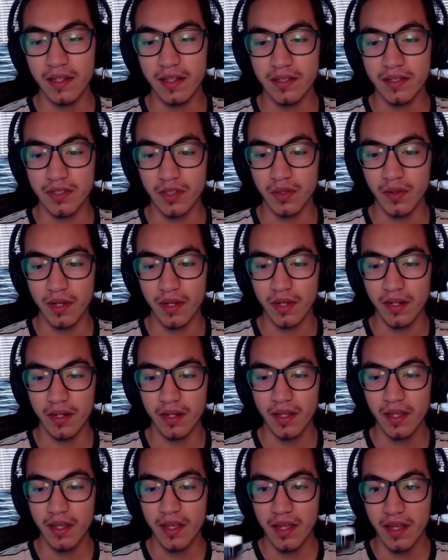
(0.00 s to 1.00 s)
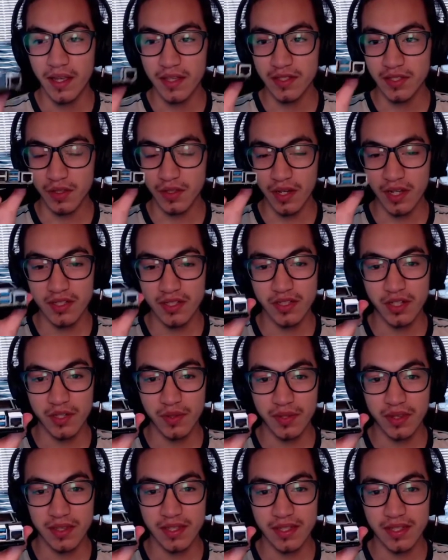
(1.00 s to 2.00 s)
and so on. So all started
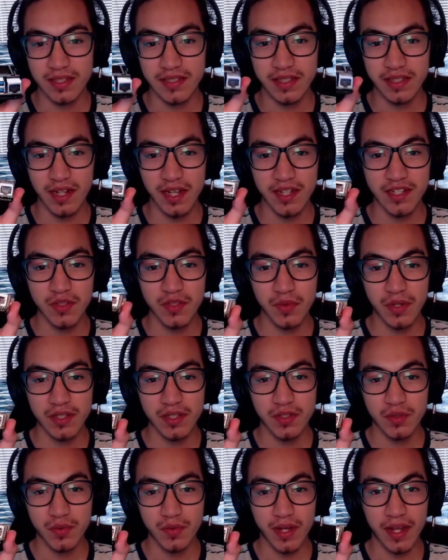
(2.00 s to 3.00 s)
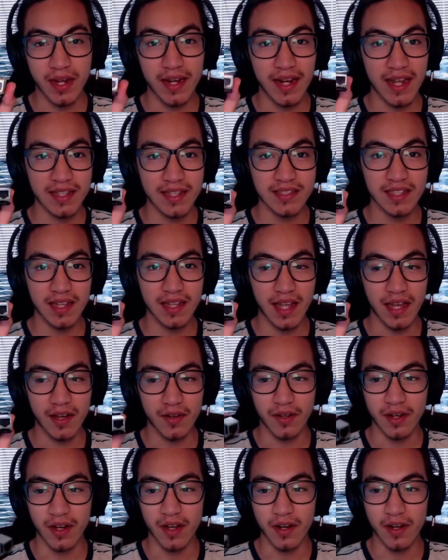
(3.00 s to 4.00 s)
with this, and I just wanted to run
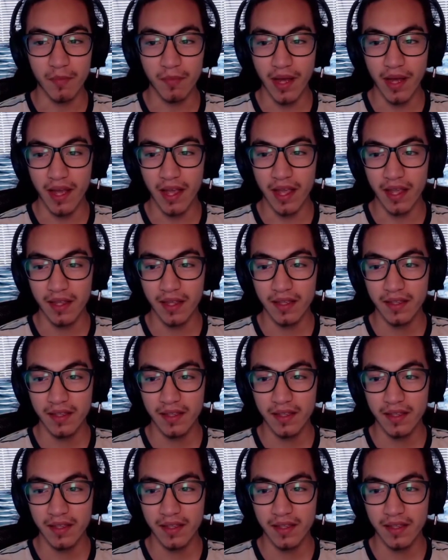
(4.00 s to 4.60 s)
Nextcloud on a Pi.